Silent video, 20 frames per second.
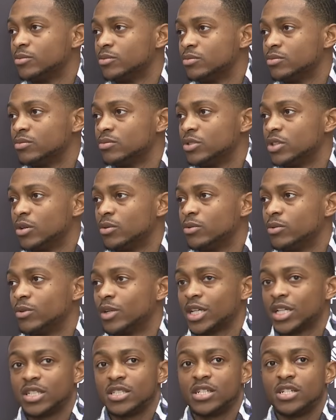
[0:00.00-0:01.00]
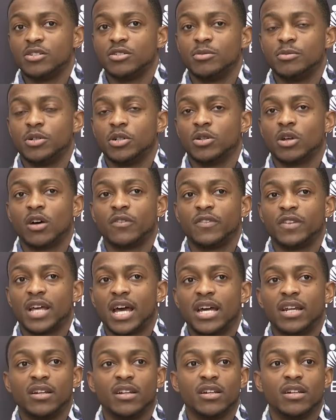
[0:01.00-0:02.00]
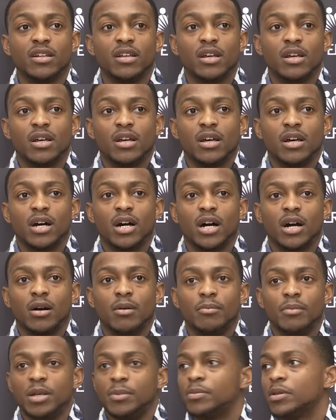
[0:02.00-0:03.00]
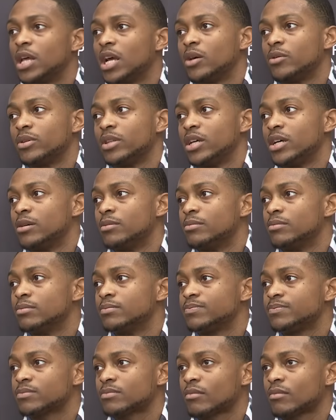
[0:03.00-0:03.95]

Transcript: and you know we want to continue to build off of that, and then uh, me playing with him